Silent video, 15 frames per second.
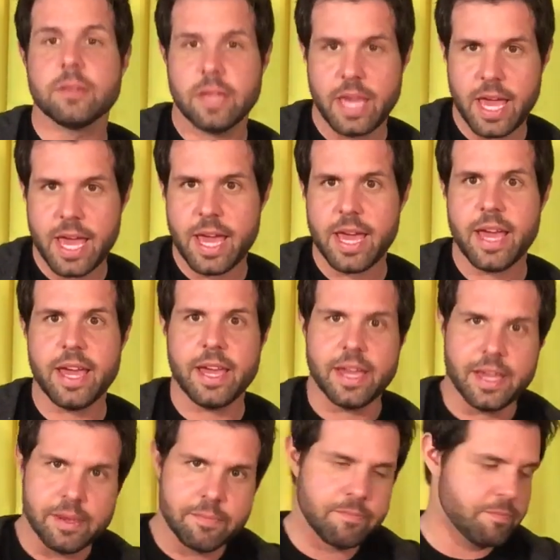A.
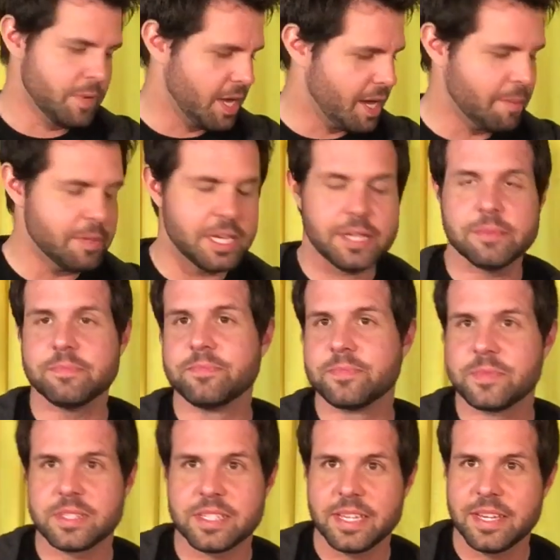I mean,
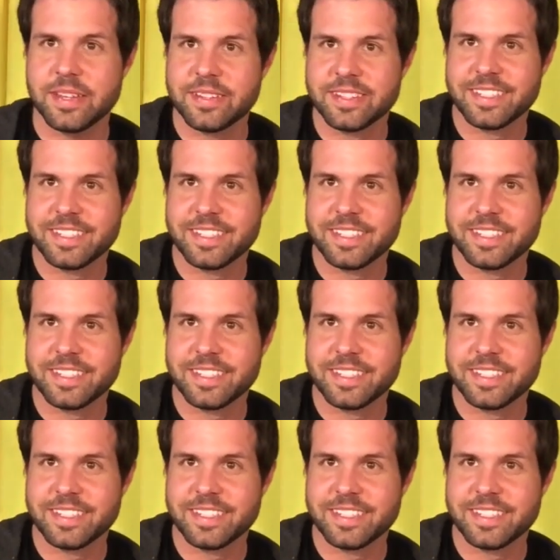see?